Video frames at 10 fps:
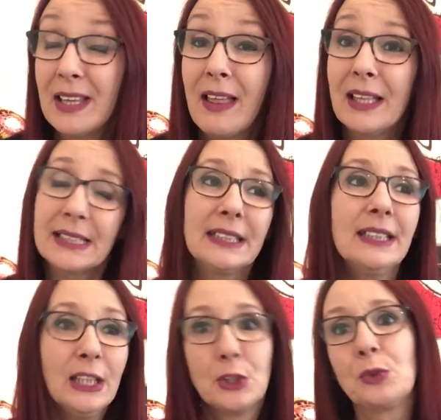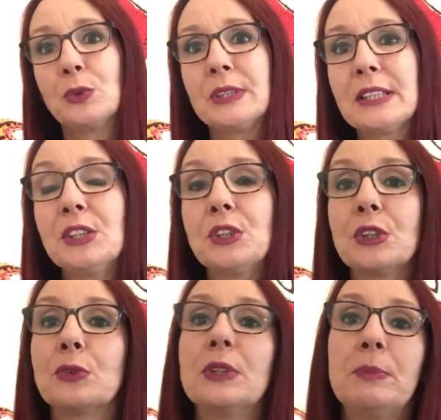That's it. So this is just
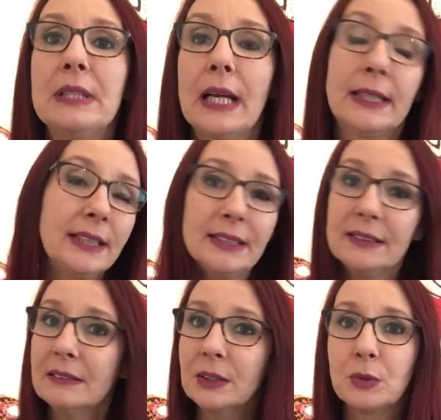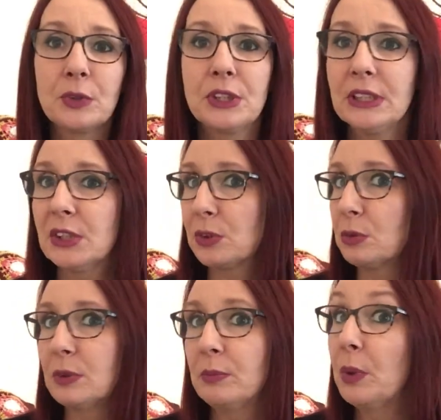going to be a knitting, crochet,
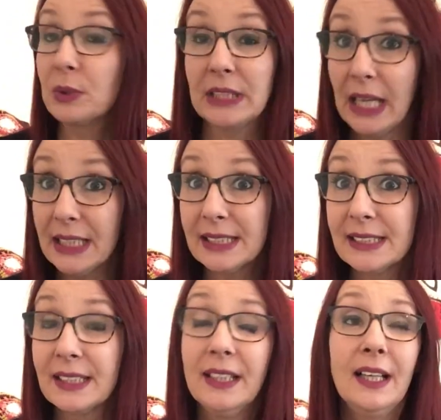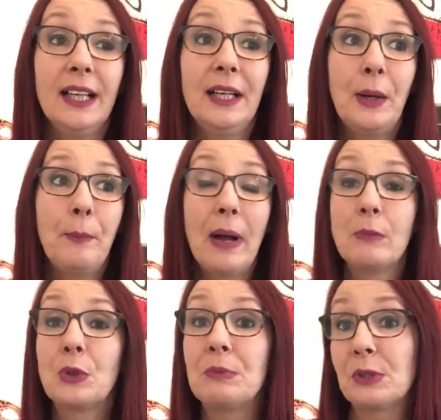sewing podcast. Um, I'm
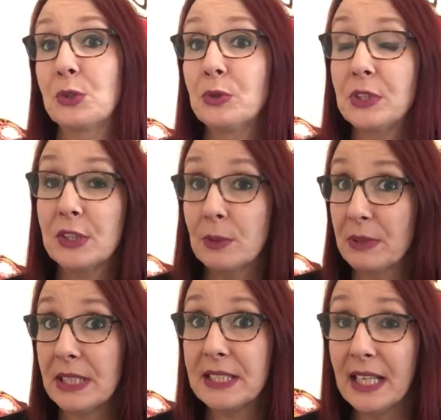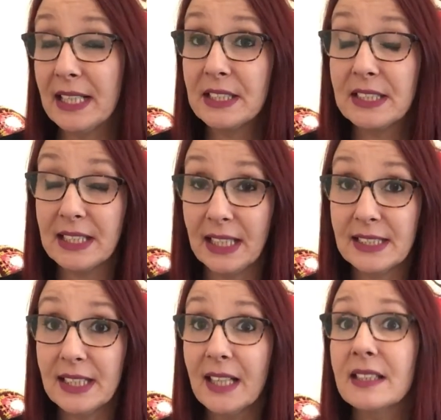going to be showing you some of the, dye, the dyes
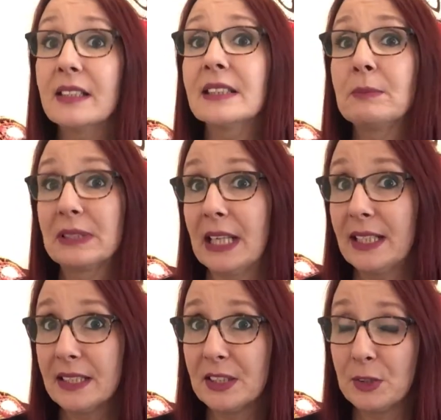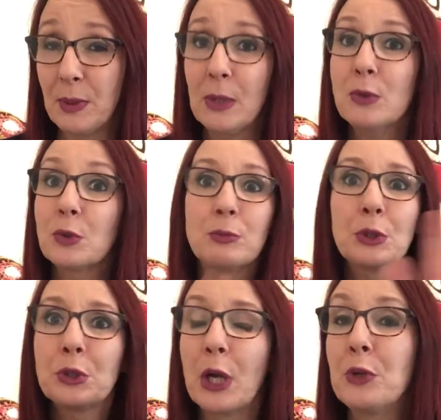that I yarn. I'm a dyer as well, so I'm
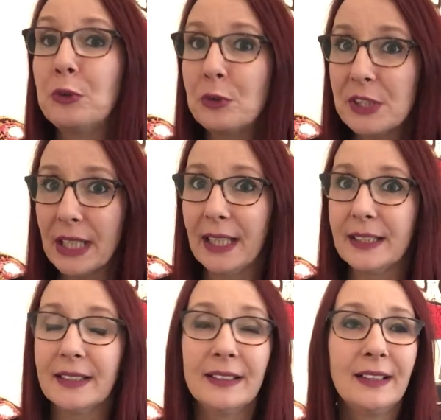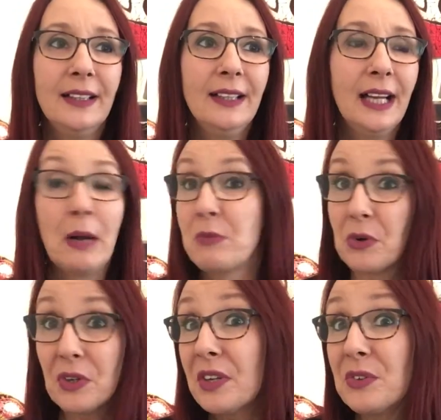just a new dyer. I'm
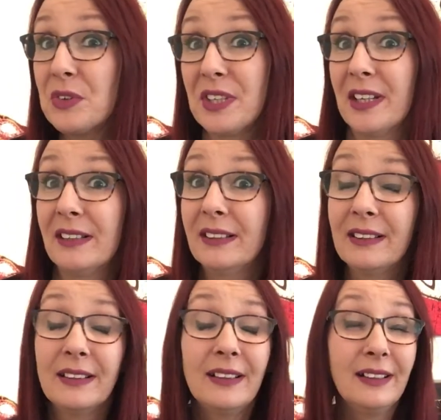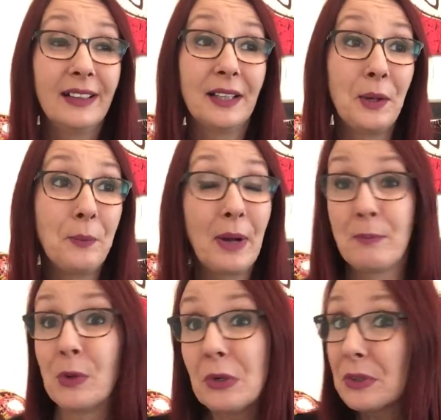not a new knitter. Um, I'm
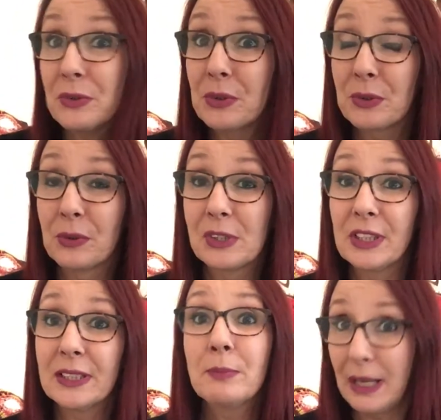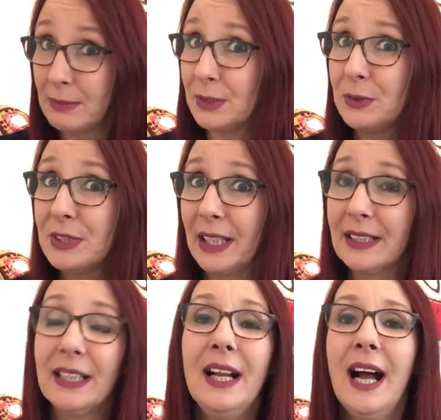not a new crocheter, but I'm a new
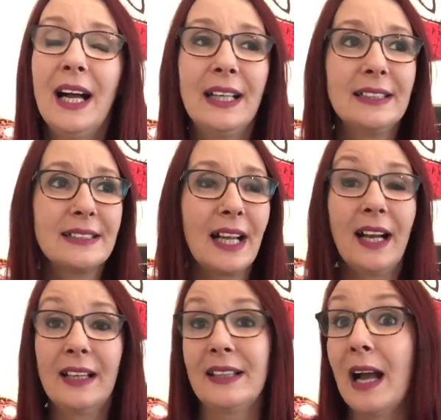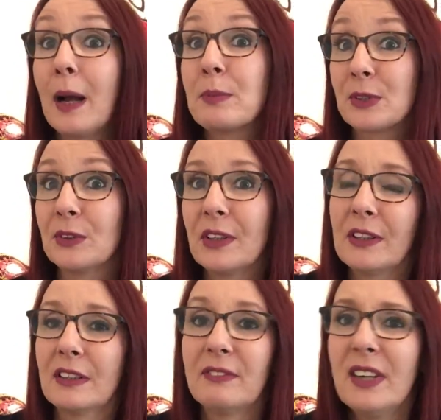dyer, and I absolutely
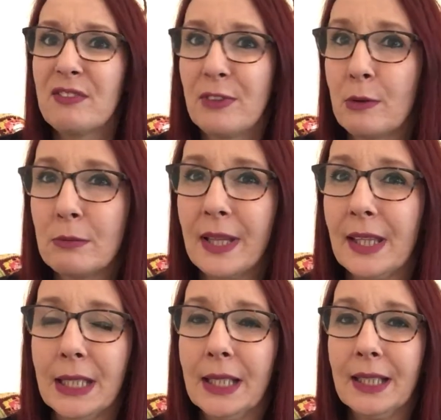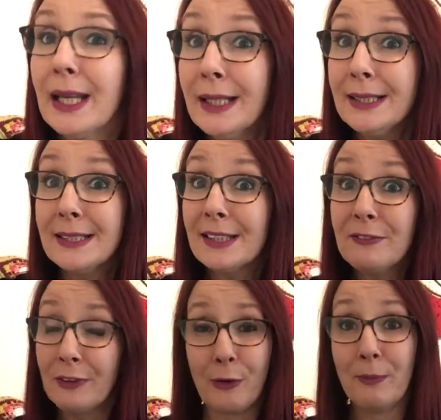love it. I found my thing, guys. I
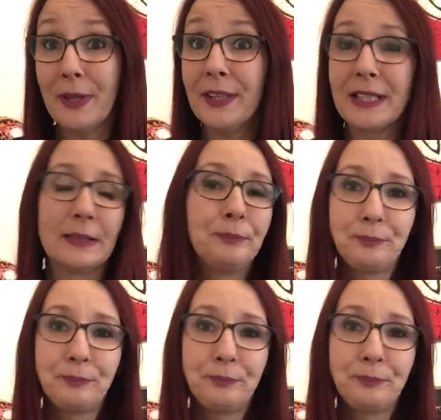found my thing.